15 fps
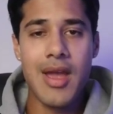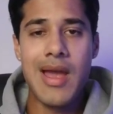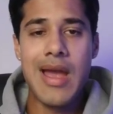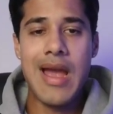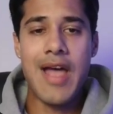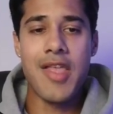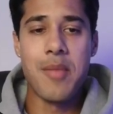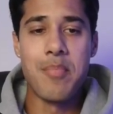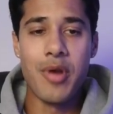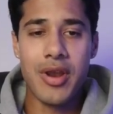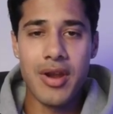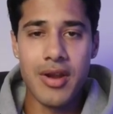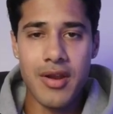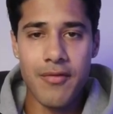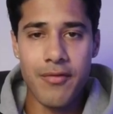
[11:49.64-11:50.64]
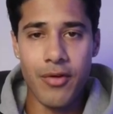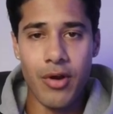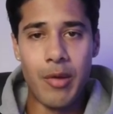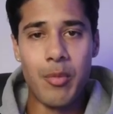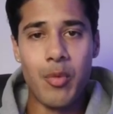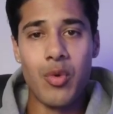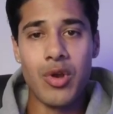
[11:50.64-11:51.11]
and then book and
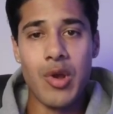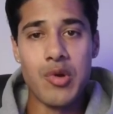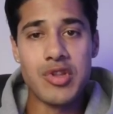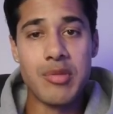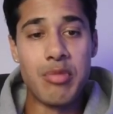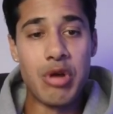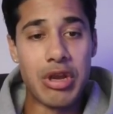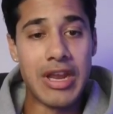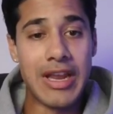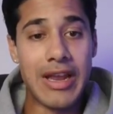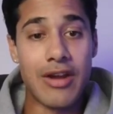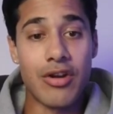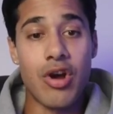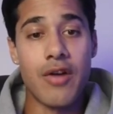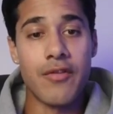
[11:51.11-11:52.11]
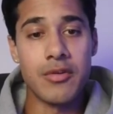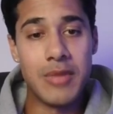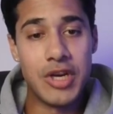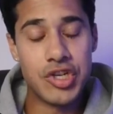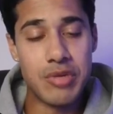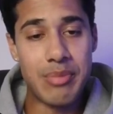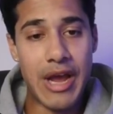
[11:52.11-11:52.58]
confirm will go to the booking and
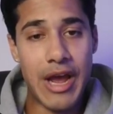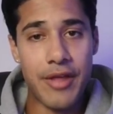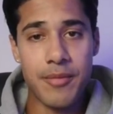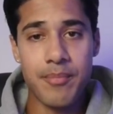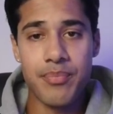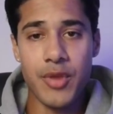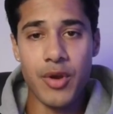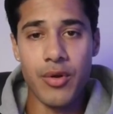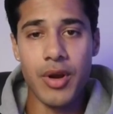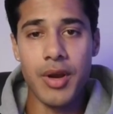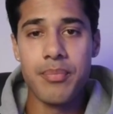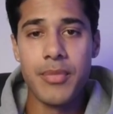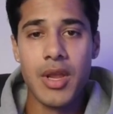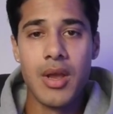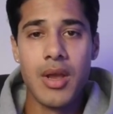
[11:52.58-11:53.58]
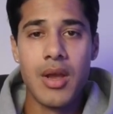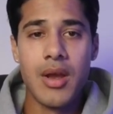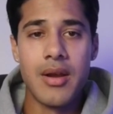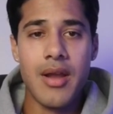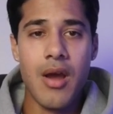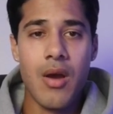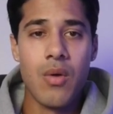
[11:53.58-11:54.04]
confirmation path. All right.
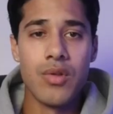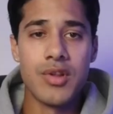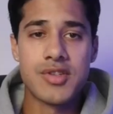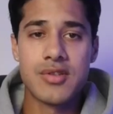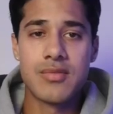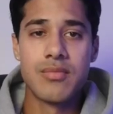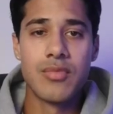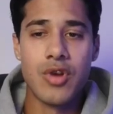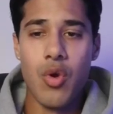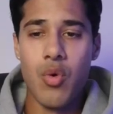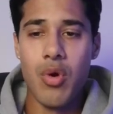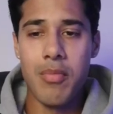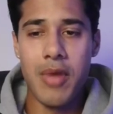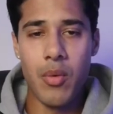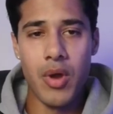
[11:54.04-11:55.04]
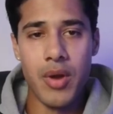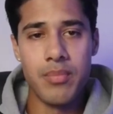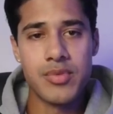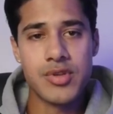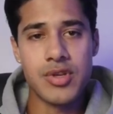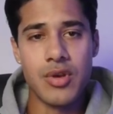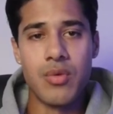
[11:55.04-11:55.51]
Now let's go one by one.
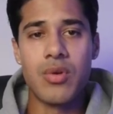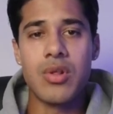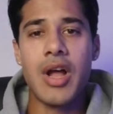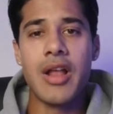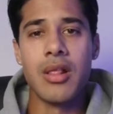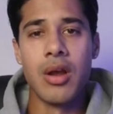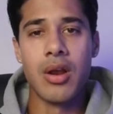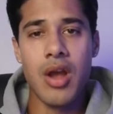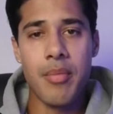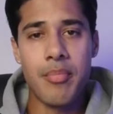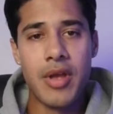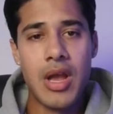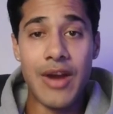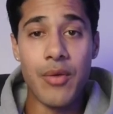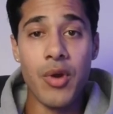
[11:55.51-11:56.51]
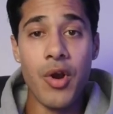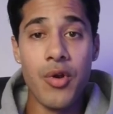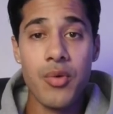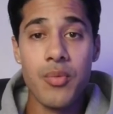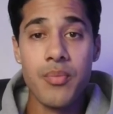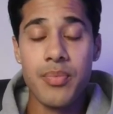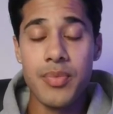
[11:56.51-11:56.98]
So client lookup row,
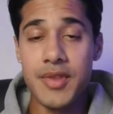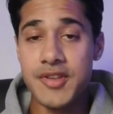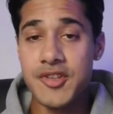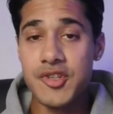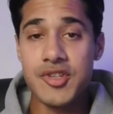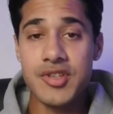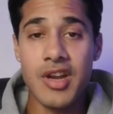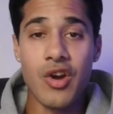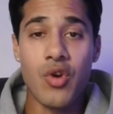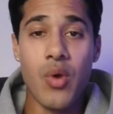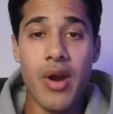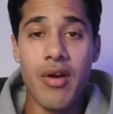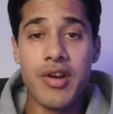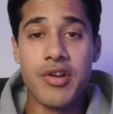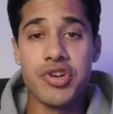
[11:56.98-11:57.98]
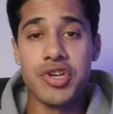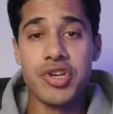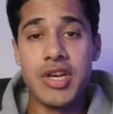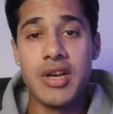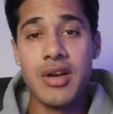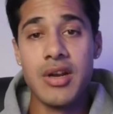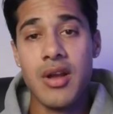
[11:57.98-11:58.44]
this is just going to query your
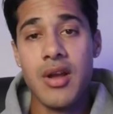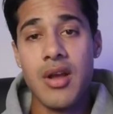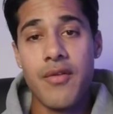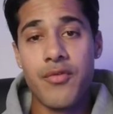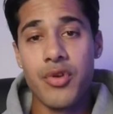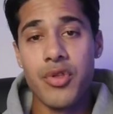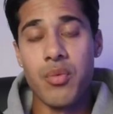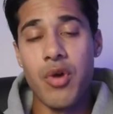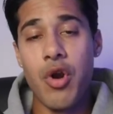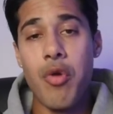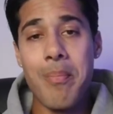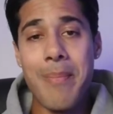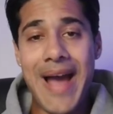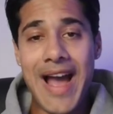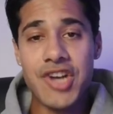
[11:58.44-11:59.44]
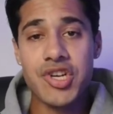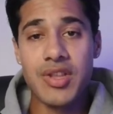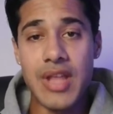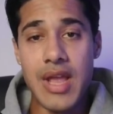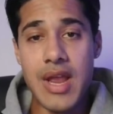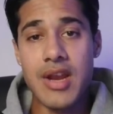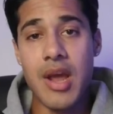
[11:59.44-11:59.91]
sheet for the row matching
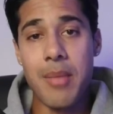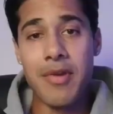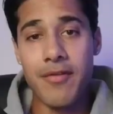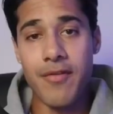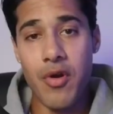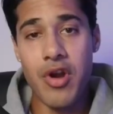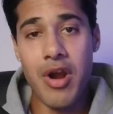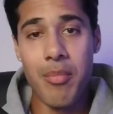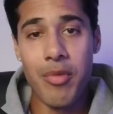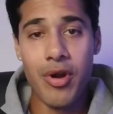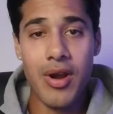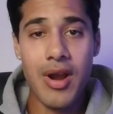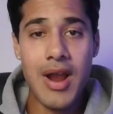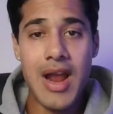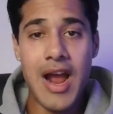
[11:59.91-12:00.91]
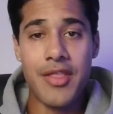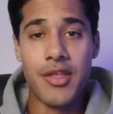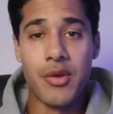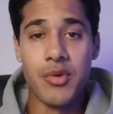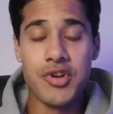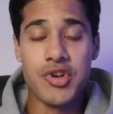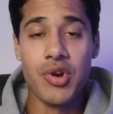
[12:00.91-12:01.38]
the incoming phone number and then
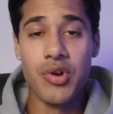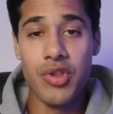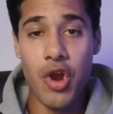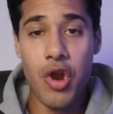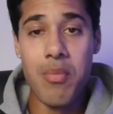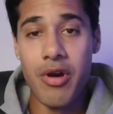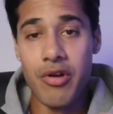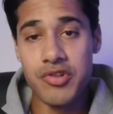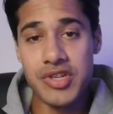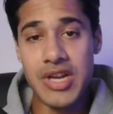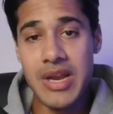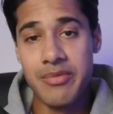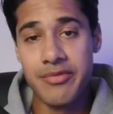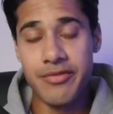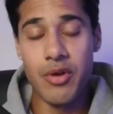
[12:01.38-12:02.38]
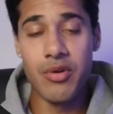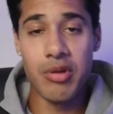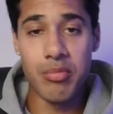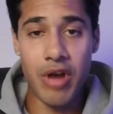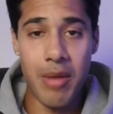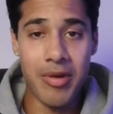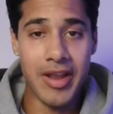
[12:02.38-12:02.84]
return the homeowner's name, phone, and
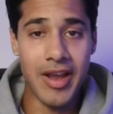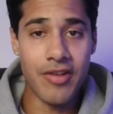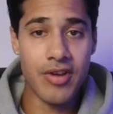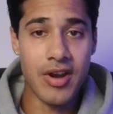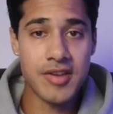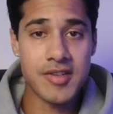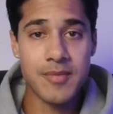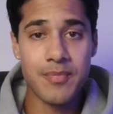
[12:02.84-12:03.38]
property address.